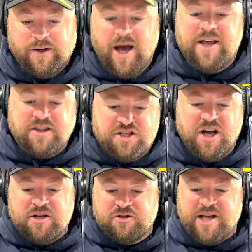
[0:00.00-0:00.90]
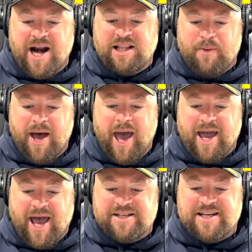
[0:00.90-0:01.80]
Eat the cheesels out of the
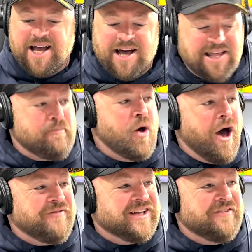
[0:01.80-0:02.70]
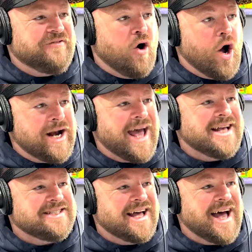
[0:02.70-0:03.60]
bag as they are. They're perfectly fine
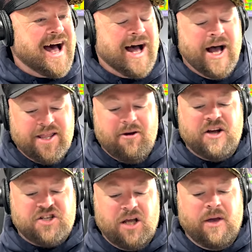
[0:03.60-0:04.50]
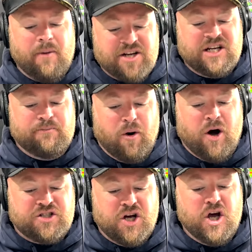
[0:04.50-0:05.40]
as they are. They're actually, you actually
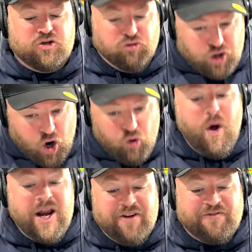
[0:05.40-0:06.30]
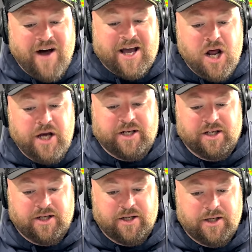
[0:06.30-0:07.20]
buy cheesels ready to fucking eat.
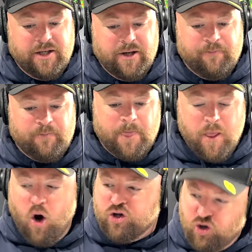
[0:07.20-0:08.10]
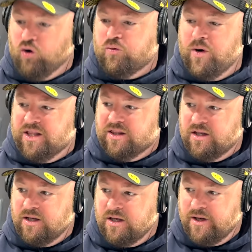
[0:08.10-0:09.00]
Not cook with.
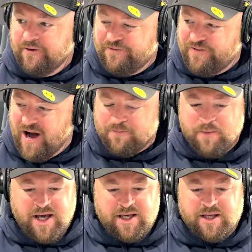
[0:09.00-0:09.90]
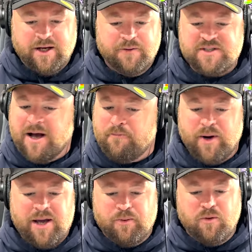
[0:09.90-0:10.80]
Fuck me. Some
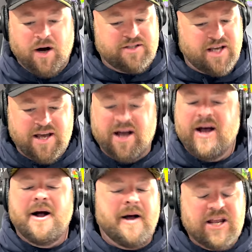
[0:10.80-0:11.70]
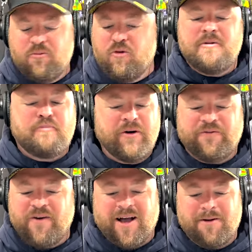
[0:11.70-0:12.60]
people, I tell you. And you wouldn't put
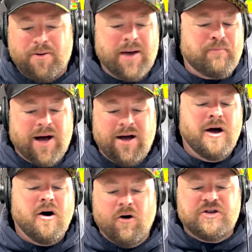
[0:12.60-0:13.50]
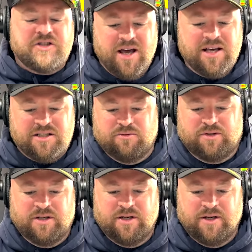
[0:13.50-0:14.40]
fucking pepper on cheesels.